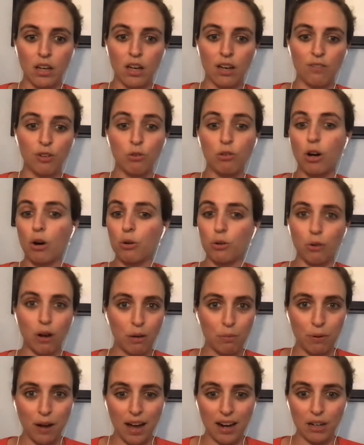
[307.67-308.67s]
If you go to
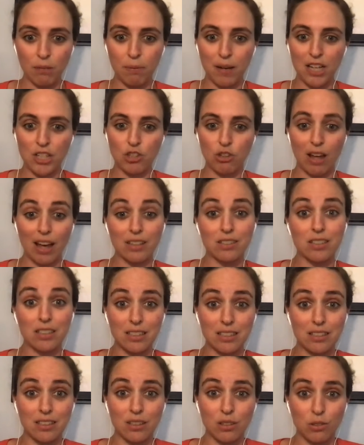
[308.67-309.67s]
our product page, you'll
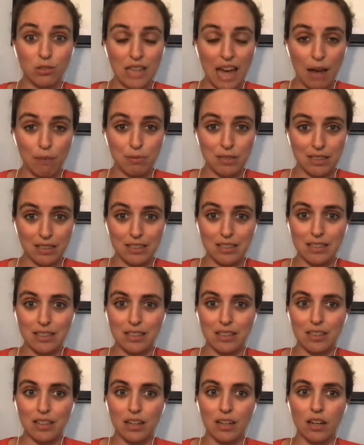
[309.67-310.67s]
actually see those apps
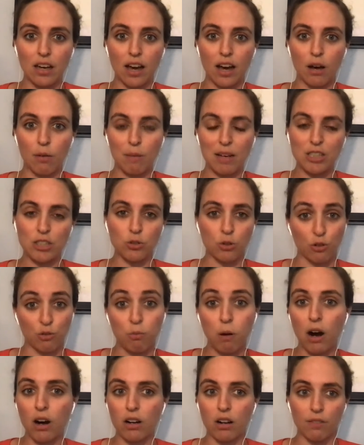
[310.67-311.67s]
listed as sort of
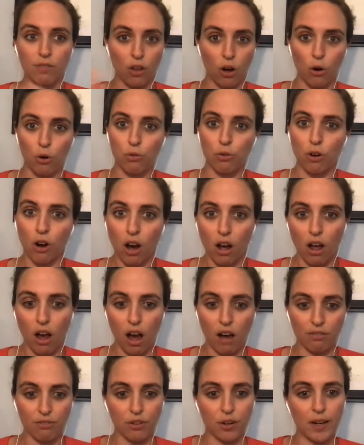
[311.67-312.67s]
part of the overall
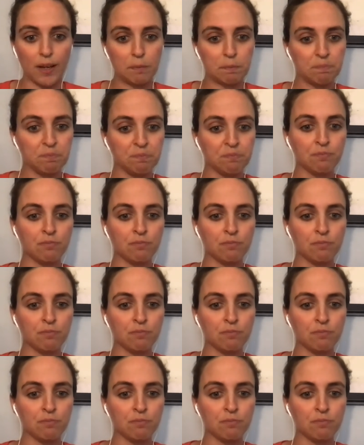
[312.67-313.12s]
offering.